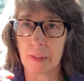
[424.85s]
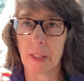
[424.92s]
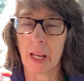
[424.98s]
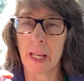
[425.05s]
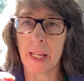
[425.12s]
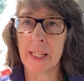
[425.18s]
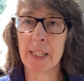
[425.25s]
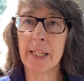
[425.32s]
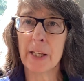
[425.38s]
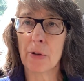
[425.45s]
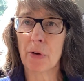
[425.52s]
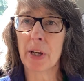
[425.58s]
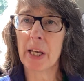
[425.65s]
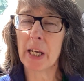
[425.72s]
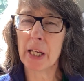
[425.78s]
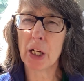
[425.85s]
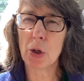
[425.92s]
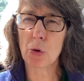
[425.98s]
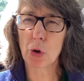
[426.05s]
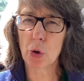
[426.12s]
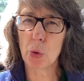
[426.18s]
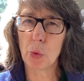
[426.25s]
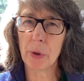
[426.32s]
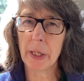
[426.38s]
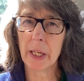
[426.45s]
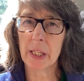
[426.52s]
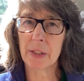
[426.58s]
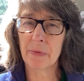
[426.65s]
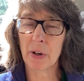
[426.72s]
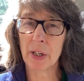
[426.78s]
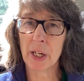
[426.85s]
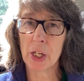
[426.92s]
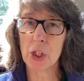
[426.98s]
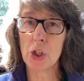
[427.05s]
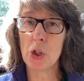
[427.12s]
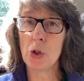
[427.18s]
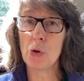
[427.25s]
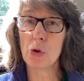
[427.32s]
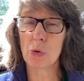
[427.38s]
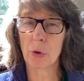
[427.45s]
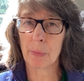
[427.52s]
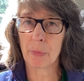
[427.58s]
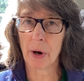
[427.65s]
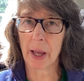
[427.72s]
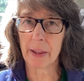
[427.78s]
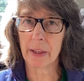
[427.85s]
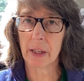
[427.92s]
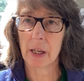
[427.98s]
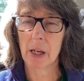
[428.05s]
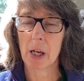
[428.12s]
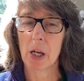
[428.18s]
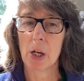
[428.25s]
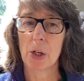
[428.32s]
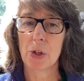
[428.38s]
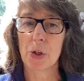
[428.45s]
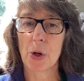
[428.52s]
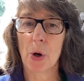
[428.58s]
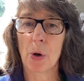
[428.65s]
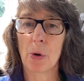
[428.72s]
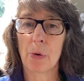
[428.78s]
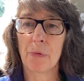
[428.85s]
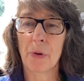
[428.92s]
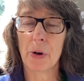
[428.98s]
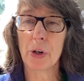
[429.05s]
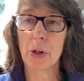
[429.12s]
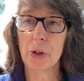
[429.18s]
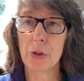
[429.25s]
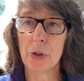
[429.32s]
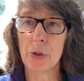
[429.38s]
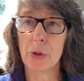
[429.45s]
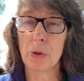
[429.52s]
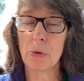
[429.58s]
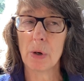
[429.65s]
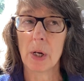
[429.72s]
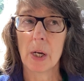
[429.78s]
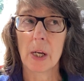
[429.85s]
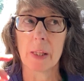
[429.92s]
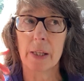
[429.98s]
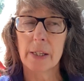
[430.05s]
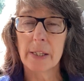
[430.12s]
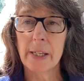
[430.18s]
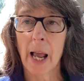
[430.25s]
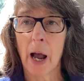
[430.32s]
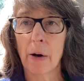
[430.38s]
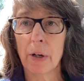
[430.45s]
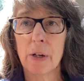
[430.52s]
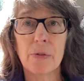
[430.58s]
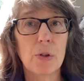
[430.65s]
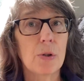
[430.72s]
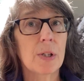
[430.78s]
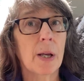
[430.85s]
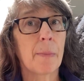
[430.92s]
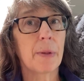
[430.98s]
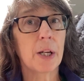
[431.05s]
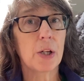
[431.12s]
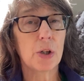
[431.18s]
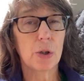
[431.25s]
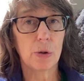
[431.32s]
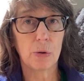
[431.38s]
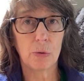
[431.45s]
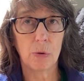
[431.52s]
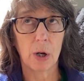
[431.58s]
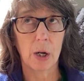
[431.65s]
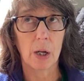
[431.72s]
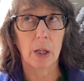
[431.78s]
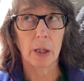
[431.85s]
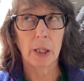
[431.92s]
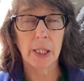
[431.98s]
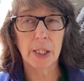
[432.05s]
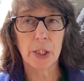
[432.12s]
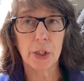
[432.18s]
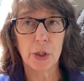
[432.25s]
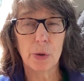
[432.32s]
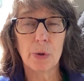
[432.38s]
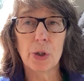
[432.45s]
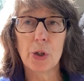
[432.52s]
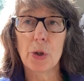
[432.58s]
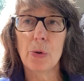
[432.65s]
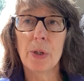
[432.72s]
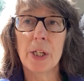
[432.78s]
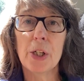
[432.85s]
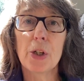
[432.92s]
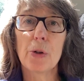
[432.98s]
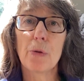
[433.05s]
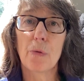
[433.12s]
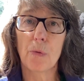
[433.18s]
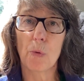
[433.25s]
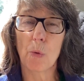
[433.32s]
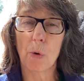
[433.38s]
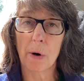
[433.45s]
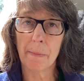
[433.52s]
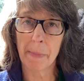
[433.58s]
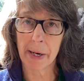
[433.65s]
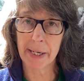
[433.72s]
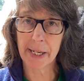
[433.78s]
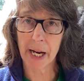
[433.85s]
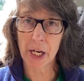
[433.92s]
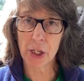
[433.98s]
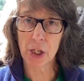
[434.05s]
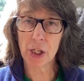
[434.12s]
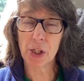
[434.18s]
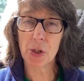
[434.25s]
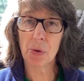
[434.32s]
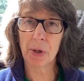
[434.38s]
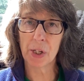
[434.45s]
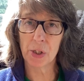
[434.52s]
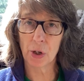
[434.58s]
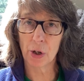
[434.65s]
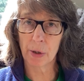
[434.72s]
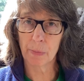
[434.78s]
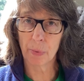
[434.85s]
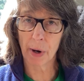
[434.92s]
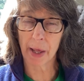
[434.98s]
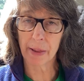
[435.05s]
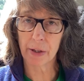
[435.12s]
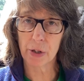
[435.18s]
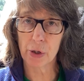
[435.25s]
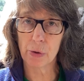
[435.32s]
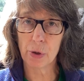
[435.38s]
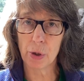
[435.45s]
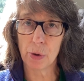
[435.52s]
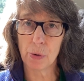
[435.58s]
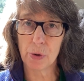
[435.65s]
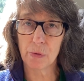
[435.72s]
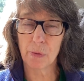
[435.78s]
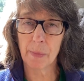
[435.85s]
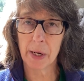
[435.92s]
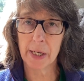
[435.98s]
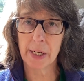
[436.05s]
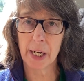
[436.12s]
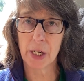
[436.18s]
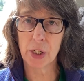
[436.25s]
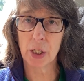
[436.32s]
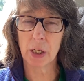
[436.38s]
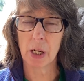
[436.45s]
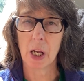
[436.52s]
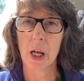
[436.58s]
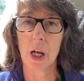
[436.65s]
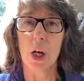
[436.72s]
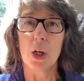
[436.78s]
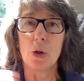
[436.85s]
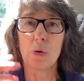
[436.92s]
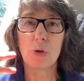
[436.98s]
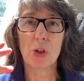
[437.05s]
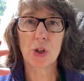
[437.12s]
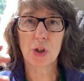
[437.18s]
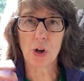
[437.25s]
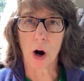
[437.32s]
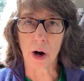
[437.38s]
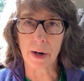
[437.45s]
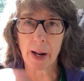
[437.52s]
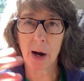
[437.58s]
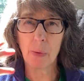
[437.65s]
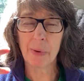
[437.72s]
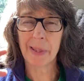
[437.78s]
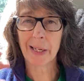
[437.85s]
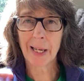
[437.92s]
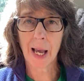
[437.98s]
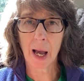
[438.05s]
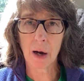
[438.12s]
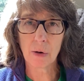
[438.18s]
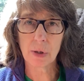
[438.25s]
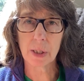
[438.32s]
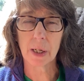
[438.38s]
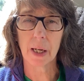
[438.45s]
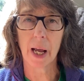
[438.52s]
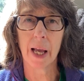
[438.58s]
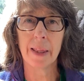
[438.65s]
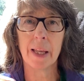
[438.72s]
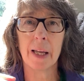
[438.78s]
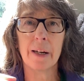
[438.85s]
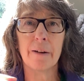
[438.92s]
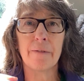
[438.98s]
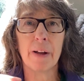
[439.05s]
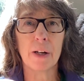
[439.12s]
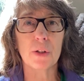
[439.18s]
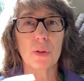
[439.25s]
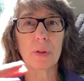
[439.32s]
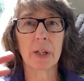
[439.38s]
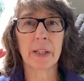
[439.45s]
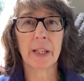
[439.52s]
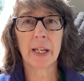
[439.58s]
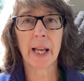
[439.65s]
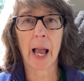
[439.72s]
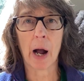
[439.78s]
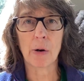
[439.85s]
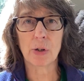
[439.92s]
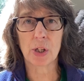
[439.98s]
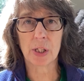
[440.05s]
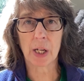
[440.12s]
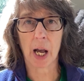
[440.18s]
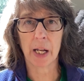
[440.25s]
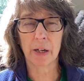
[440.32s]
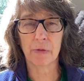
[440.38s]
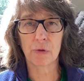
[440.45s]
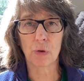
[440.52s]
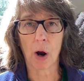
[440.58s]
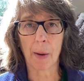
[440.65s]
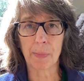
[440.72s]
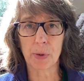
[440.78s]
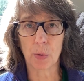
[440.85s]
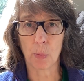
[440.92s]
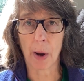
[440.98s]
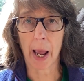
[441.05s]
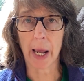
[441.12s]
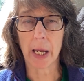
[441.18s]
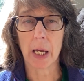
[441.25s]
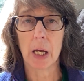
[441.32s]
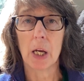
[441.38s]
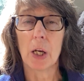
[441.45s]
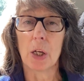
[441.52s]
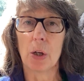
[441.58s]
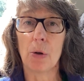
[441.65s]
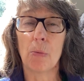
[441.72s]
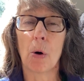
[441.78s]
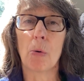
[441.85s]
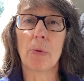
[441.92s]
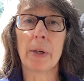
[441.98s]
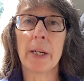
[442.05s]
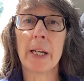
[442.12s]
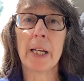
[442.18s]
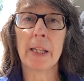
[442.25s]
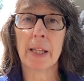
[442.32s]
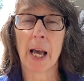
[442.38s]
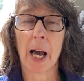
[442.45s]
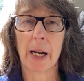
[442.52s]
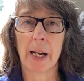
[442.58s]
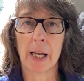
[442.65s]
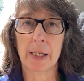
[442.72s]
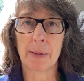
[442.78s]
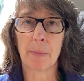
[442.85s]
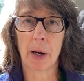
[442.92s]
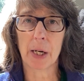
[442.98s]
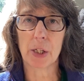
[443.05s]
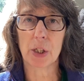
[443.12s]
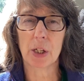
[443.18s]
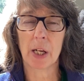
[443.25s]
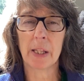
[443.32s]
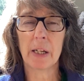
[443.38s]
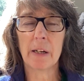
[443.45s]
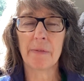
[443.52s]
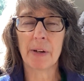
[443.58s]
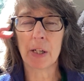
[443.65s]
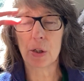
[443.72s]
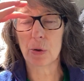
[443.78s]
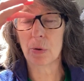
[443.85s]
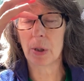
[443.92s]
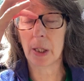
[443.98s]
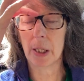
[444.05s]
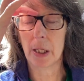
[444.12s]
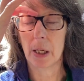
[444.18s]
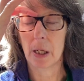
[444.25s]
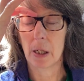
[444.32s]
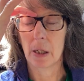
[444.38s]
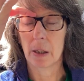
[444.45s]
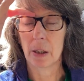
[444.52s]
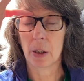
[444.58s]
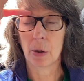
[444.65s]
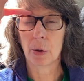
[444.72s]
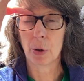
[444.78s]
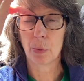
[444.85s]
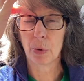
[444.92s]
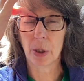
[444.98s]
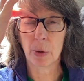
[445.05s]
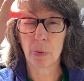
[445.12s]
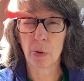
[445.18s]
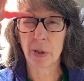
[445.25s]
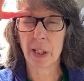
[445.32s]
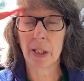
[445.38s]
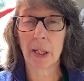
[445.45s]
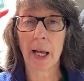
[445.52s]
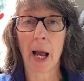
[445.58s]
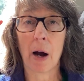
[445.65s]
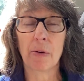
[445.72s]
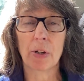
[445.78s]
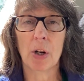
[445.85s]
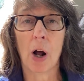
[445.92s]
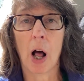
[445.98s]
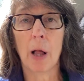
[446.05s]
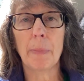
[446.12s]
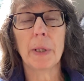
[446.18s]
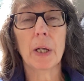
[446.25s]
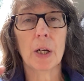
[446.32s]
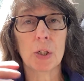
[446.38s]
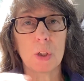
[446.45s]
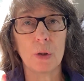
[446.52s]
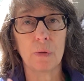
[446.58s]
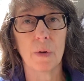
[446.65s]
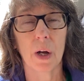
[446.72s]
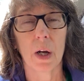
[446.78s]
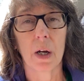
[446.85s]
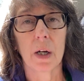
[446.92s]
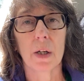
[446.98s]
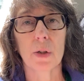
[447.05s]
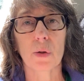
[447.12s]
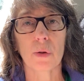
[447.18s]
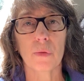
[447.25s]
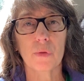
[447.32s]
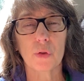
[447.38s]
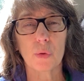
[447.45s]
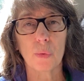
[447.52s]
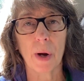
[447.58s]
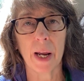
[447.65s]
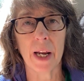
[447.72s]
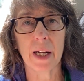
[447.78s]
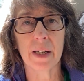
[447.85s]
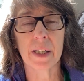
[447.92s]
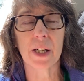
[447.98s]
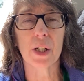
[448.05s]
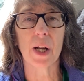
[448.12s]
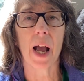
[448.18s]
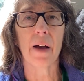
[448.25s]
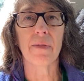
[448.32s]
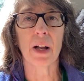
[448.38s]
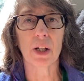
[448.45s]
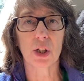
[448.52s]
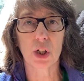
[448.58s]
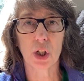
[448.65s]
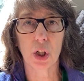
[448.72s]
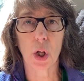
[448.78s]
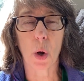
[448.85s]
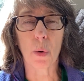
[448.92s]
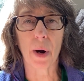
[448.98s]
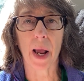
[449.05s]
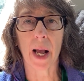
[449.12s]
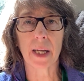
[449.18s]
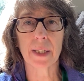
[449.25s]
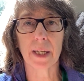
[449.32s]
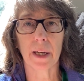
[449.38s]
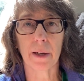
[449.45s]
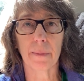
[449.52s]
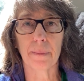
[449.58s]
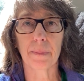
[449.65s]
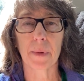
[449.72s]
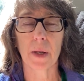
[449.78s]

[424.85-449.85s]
Okay? It's neither heating nor cooling. It's a very nice neutral breath. So very good to do. The sound gives you something to listen to and tune into for meditation. So it is a good breath to use for meditation. You start out with a count, and then eventually the count just kind of drops away. You won't need that as much. And then eventually, you really won't need the count at all because you've sort of trained it to have that slower exhale.